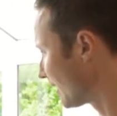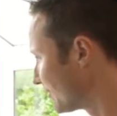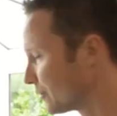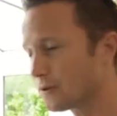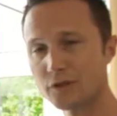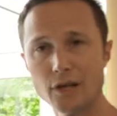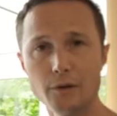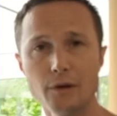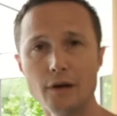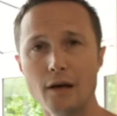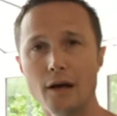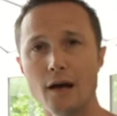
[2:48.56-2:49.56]
and also
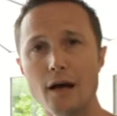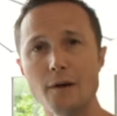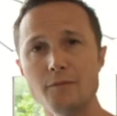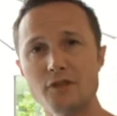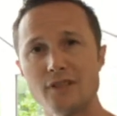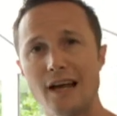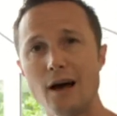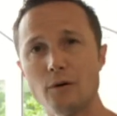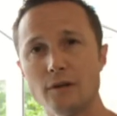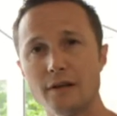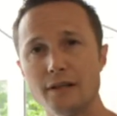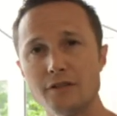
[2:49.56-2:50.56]
just
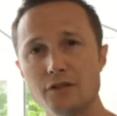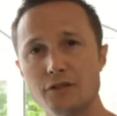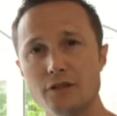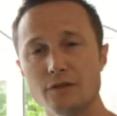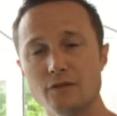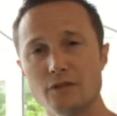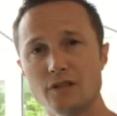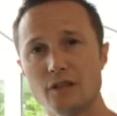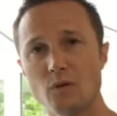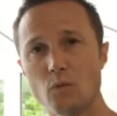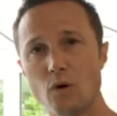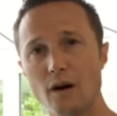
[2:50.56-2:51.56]
outlining to students,
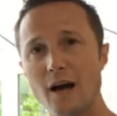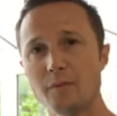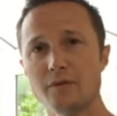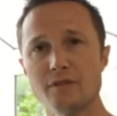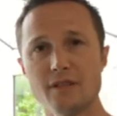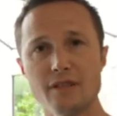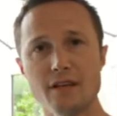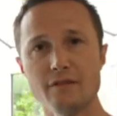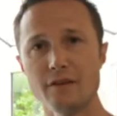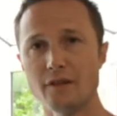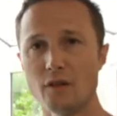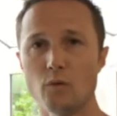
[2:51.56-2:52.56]
what happens in the
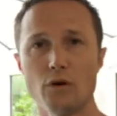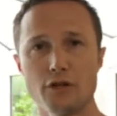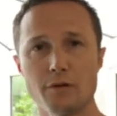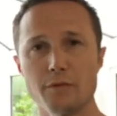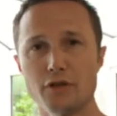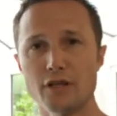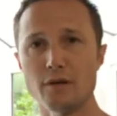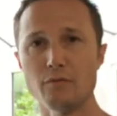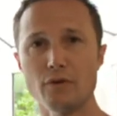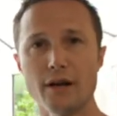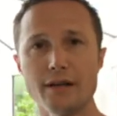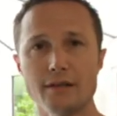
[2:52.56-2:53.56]
event that the washing machine
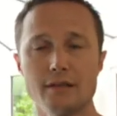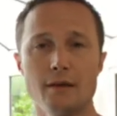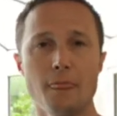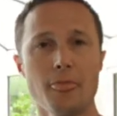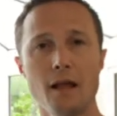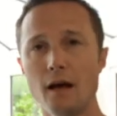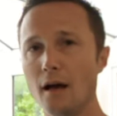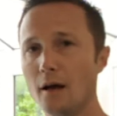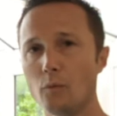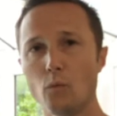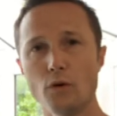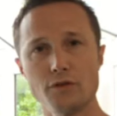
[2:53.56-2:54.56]
breaks,
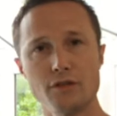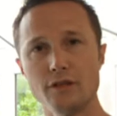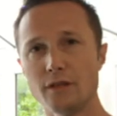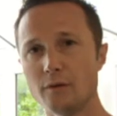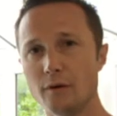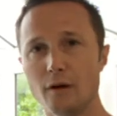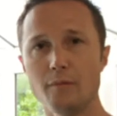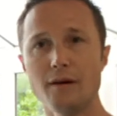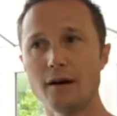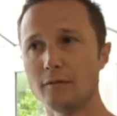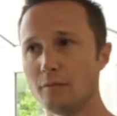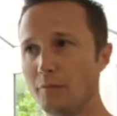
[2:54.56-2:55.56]
what to do
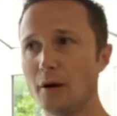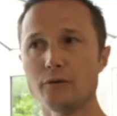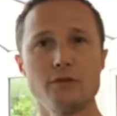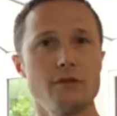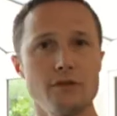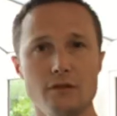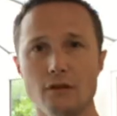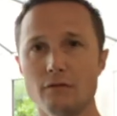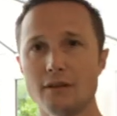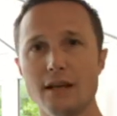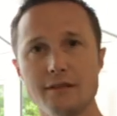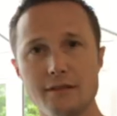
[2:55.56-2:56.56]
about post that's not
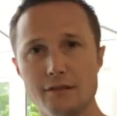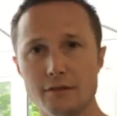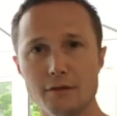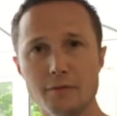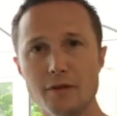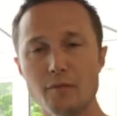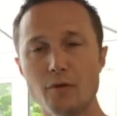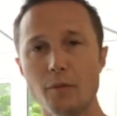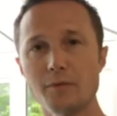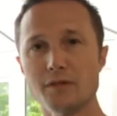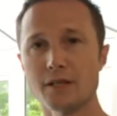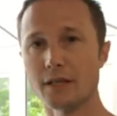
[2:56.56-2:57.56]
related to them in the
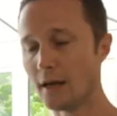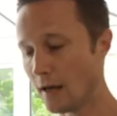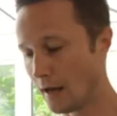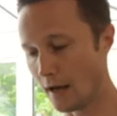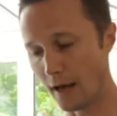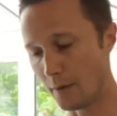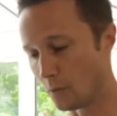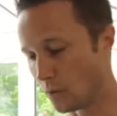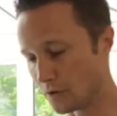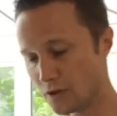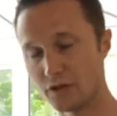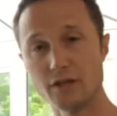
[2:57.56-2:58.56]
property,
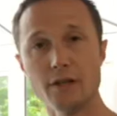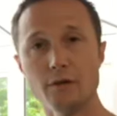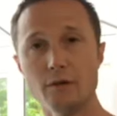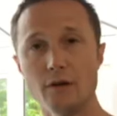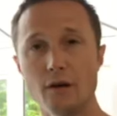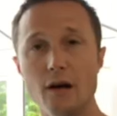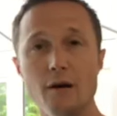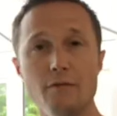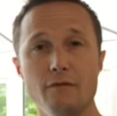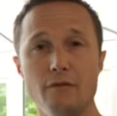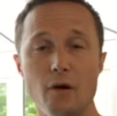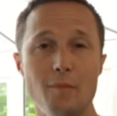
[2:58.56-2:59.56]
what to do
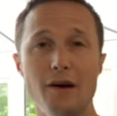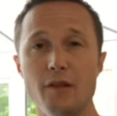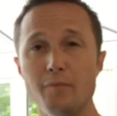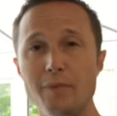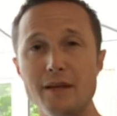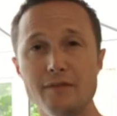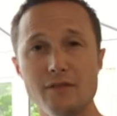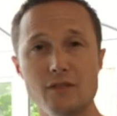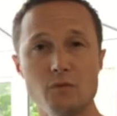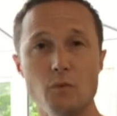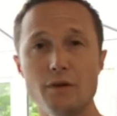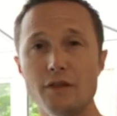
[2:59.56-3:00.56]
about the
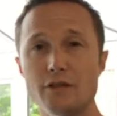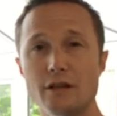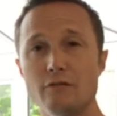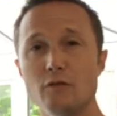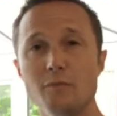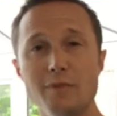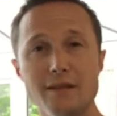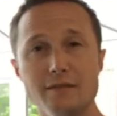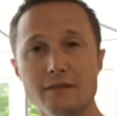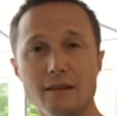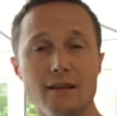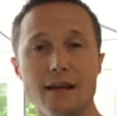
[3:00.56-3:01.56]
bins, when the general
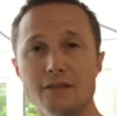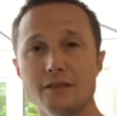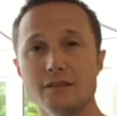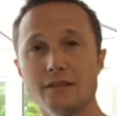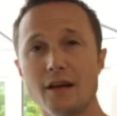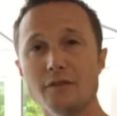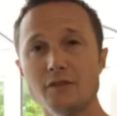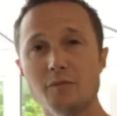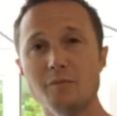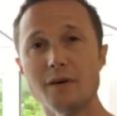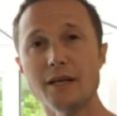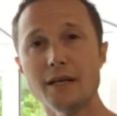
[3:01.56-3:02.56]
bin collection is going to
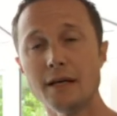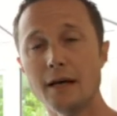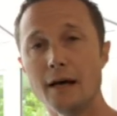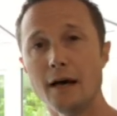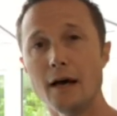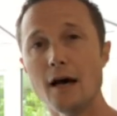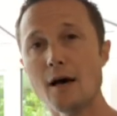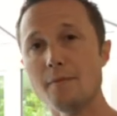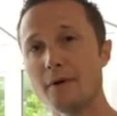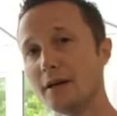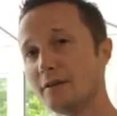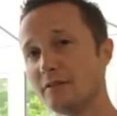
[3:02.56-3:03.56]
be,
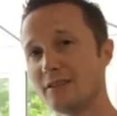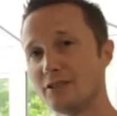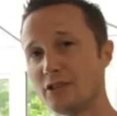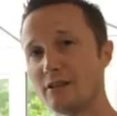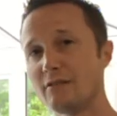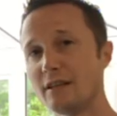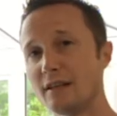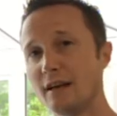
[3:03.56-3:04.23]
and generally